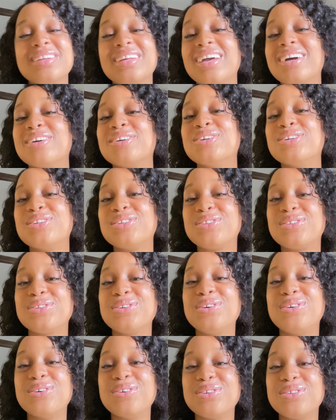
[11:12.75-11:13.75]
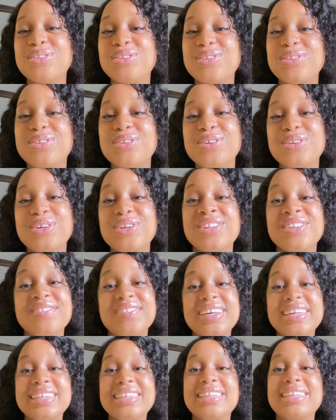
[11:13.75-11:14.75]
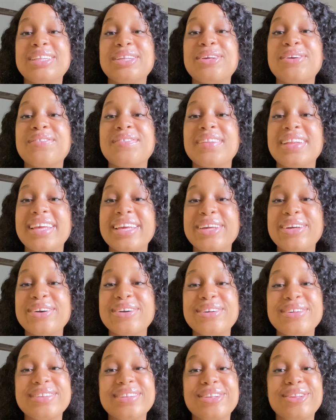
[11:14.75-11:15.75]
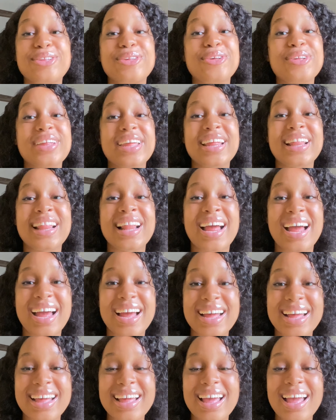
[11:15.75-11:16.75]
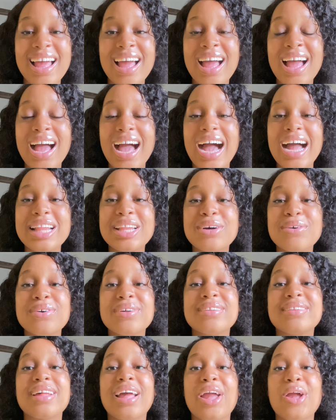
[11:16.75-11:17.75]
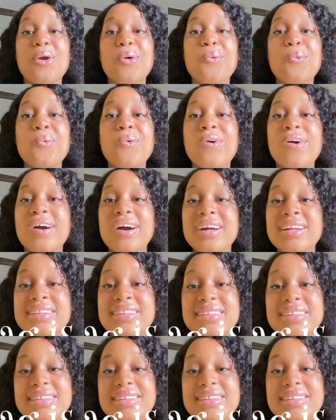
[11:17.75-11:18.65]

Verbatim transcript: you're going to go to University of Lagos, Unilag. And I was like, what?